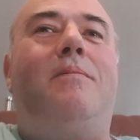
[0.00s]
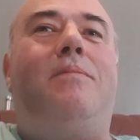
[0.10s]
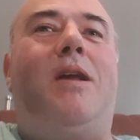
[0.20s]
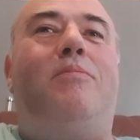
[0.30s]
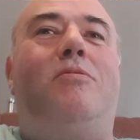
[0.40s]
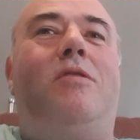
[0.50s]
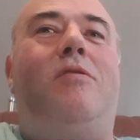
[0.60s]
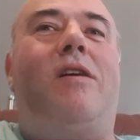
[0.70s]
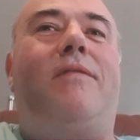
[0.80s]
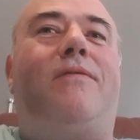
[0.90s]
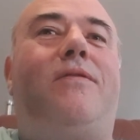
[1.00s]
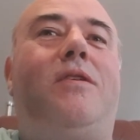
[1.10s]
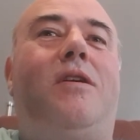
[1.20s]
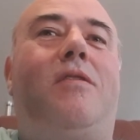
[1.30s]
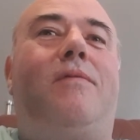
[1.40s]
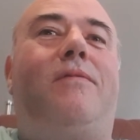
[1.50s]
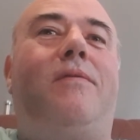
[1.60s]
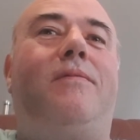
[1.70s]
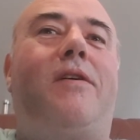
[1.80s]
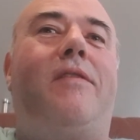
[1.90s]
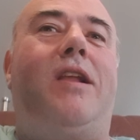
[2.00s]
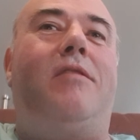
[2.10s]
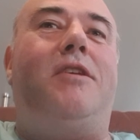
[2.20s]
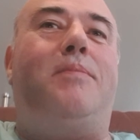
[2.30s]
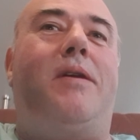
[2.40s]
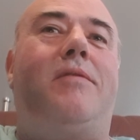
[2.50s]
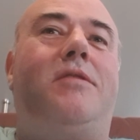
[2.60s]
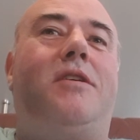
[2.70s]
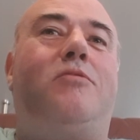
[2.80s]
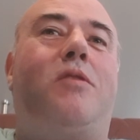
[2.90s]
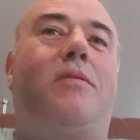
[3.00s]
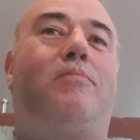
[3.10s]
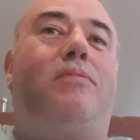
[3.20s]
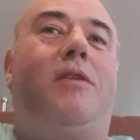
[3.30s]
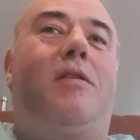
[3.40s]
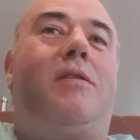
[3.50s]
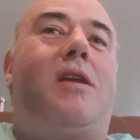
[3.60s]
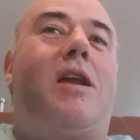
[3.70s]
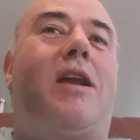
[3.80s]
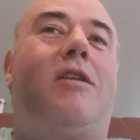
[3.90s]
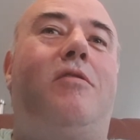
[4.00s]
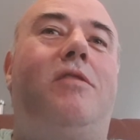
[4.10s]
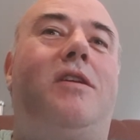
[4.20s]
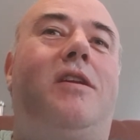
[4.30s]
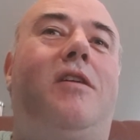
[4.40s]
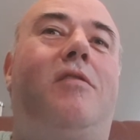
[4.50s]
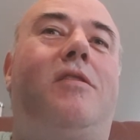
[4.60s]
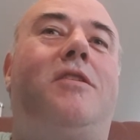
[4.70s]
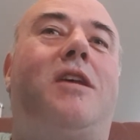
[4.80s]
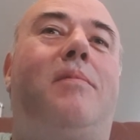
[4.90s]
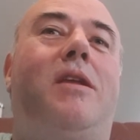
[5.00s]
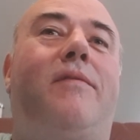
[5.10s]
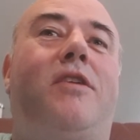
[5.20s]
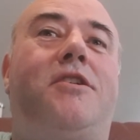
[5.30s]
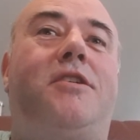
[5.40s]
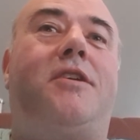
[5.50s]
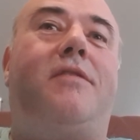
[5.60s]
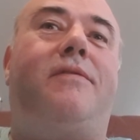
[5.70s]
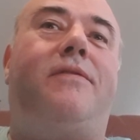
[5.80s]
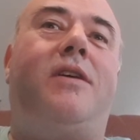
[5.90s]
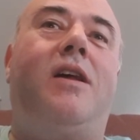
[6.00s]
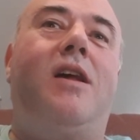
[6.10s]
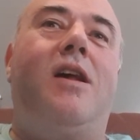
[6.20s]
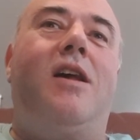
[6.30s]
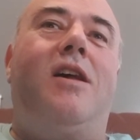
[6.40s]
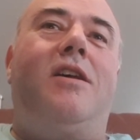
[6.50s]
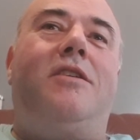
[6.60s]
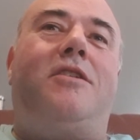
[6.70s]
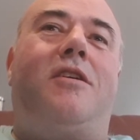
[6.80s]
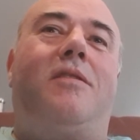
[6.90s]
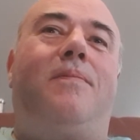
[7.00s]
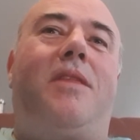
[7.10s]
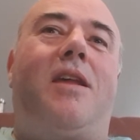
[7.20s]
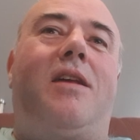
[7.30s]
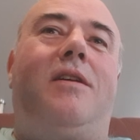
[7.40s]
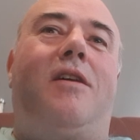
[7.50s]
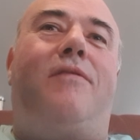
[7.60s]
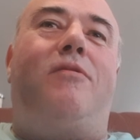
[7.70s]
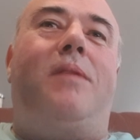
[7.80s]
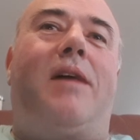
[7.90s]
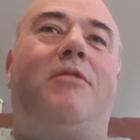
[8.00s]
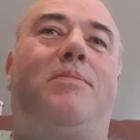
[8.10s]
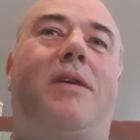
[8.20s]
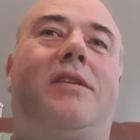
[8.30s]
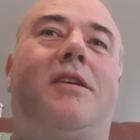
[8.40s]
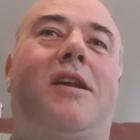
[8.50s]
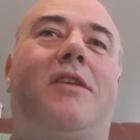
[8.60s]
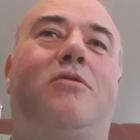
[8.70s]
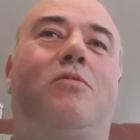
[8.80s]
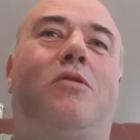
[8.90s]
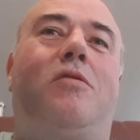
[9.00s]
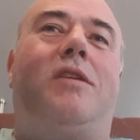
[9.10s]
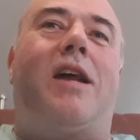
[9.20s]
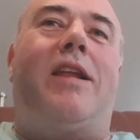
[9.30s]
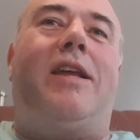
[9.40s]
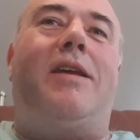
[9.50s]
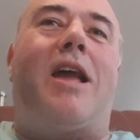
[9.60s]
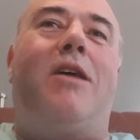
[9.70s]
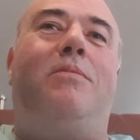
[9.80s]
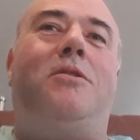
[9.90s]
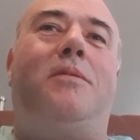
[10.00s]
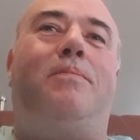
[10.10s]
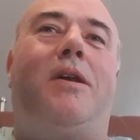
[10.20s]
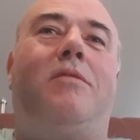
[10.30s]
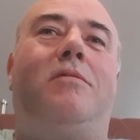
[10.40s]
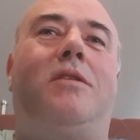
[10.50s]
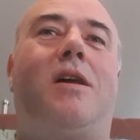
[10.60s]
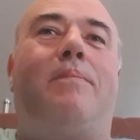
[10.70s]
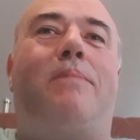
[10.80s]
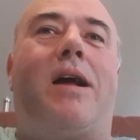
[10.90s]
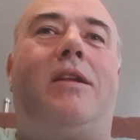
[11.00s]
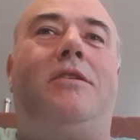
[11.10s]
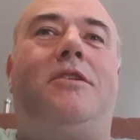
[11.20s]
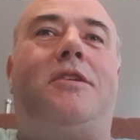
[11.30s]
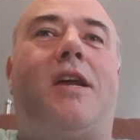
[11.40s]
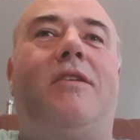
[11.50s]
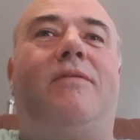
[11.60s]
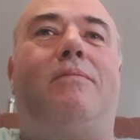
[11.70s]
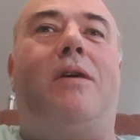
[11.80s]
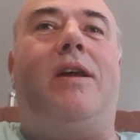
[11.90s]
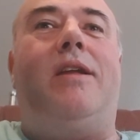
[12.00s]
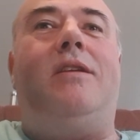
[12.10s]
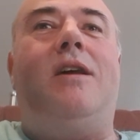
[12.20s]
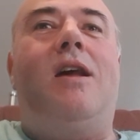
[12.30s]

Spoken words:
people who have very little experience as well, including the same level as yourself. So from that respect, it's all good, and it helps to build a balanced state of mind.